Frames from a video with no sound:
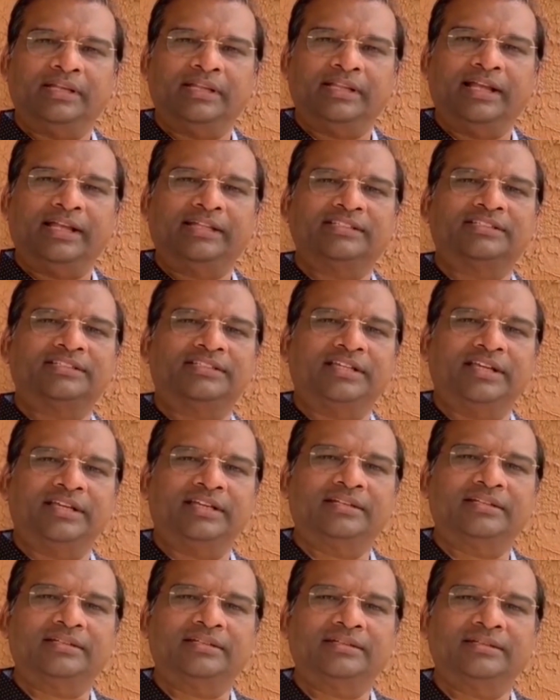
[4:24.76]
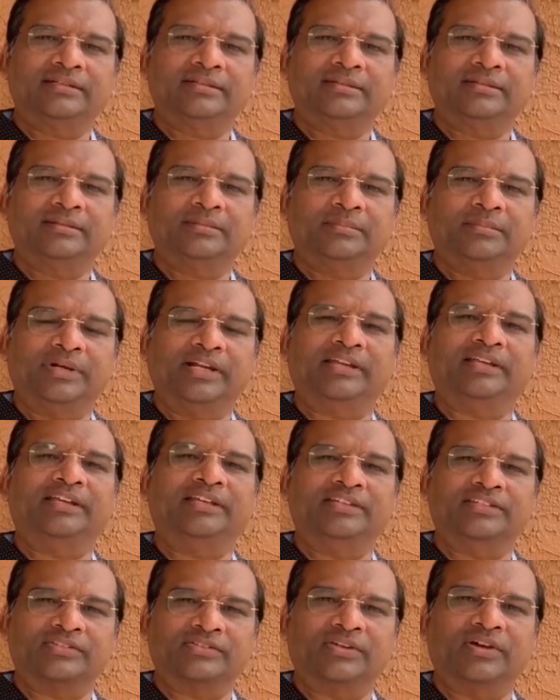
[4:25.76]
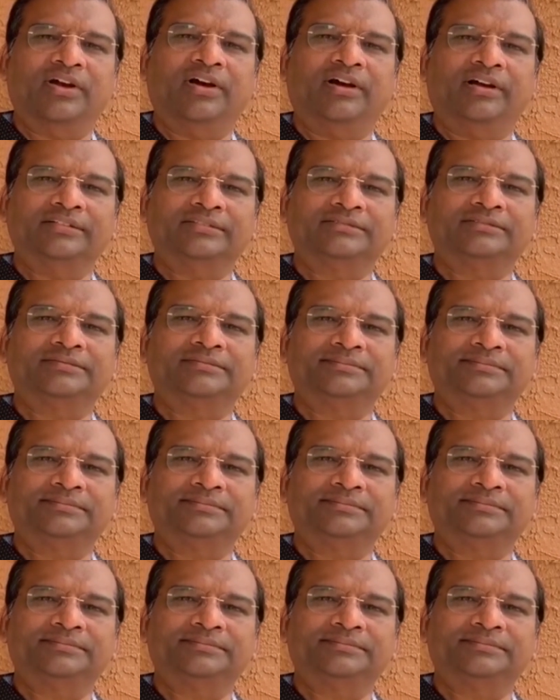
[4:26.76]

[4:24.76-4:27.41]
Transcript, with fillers: in that state, but he is gone.